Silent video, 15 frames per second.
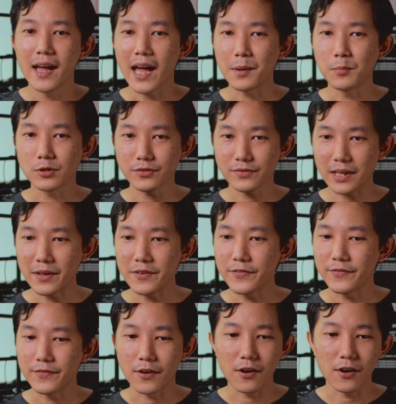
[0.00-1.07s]
And most of the time,
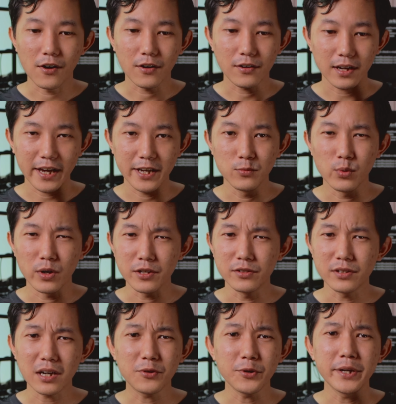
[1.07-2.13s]
if your client work,
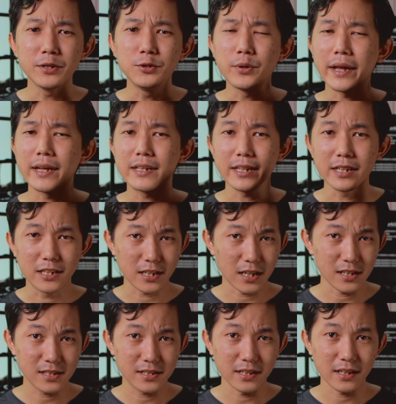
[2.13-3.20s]
you're not going to do anything
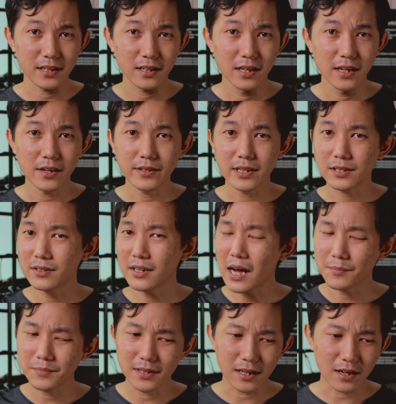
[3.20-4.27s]
drastic. You're just going to
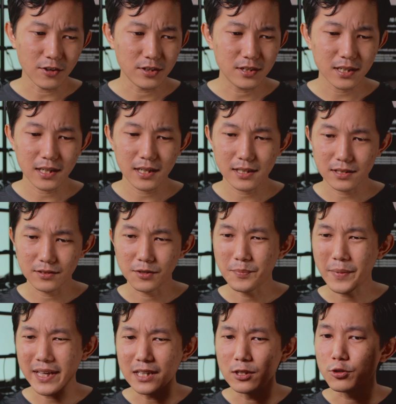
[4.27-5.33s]
up the contrast, you know,
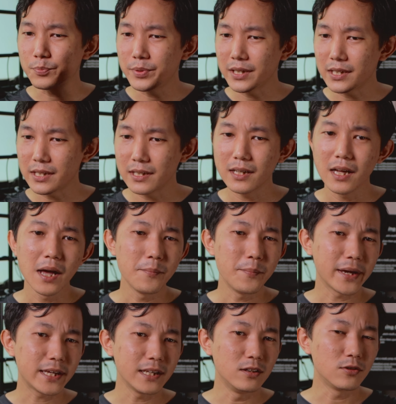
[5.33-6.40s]
make it look pretty,
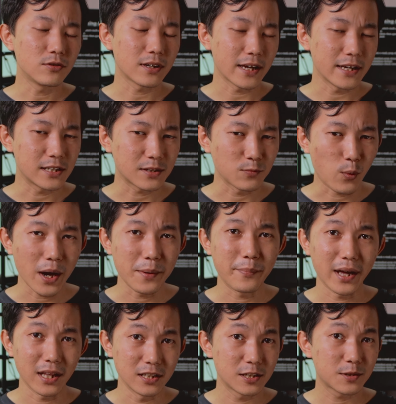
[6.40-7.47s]
make it look like it's white
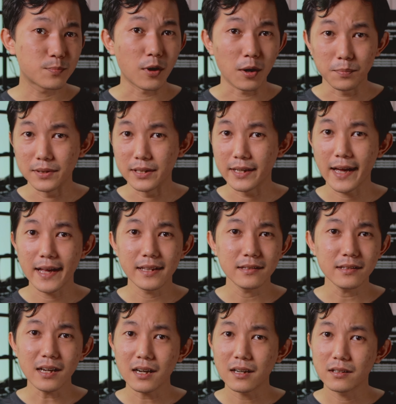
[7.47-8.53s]
balanced properly,
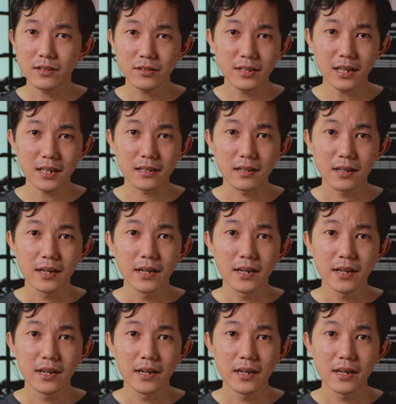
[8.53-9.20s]
and yeah, you're done.